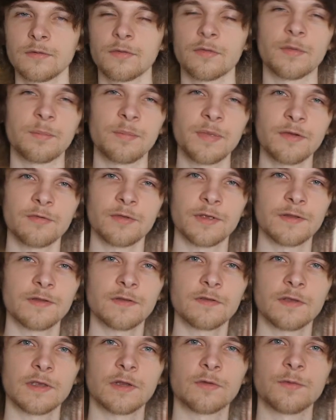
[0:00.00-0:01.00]
to the
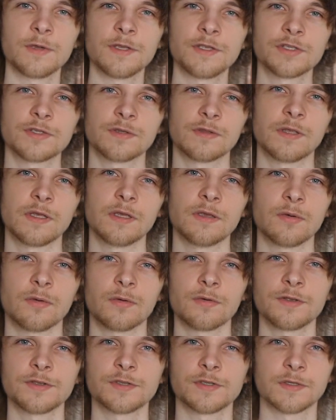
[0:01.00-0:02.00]
period in which the
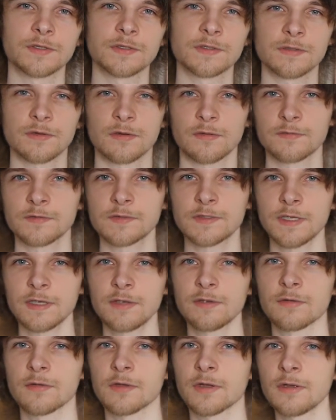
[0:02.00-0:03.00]
origins of
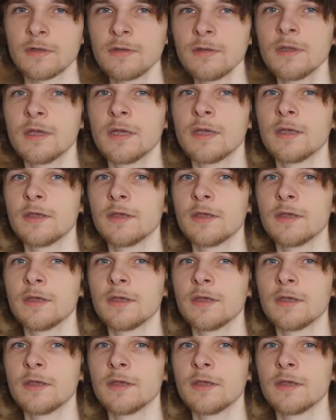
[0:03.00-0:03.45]
secular,